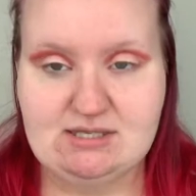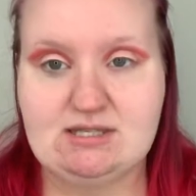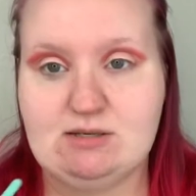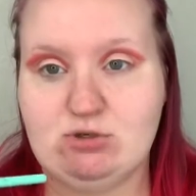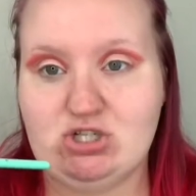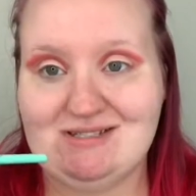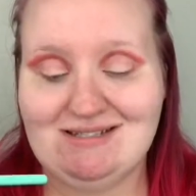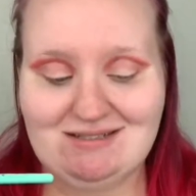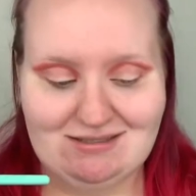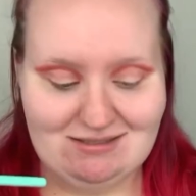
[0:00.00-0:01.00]
is the number
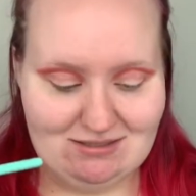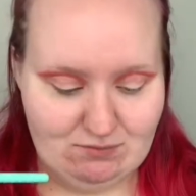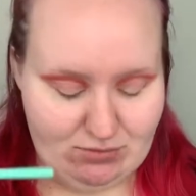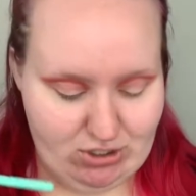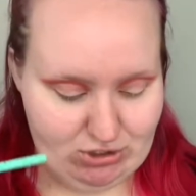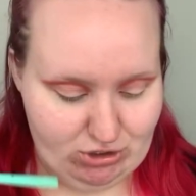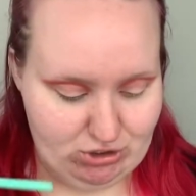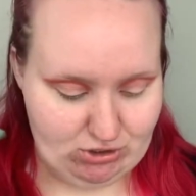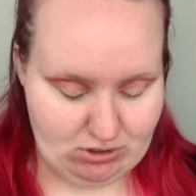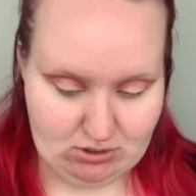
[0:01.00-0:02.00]
6
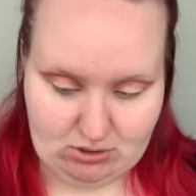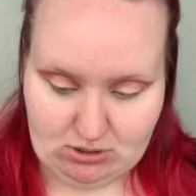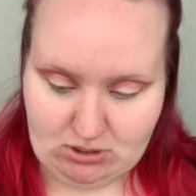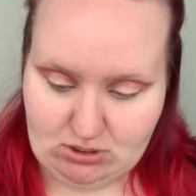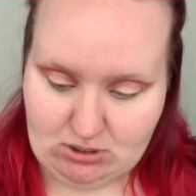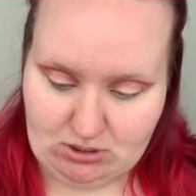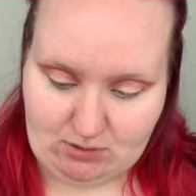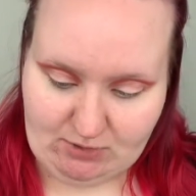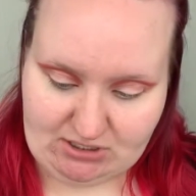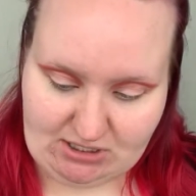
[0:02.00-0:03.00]
brush. And
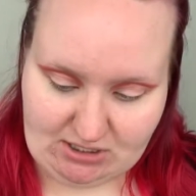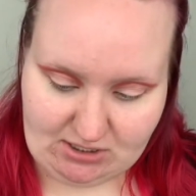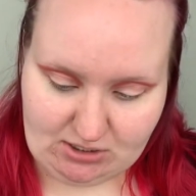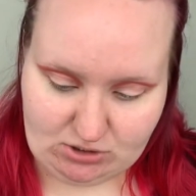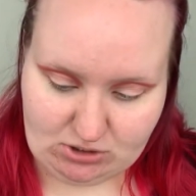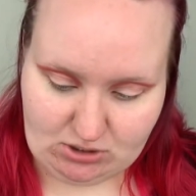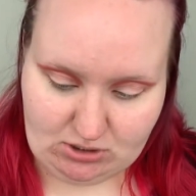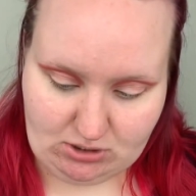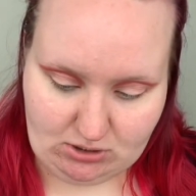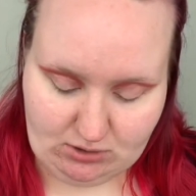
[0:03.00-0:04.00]
I'm gonna take that
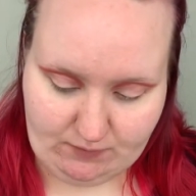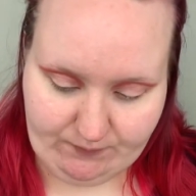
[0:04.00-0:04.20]
shade.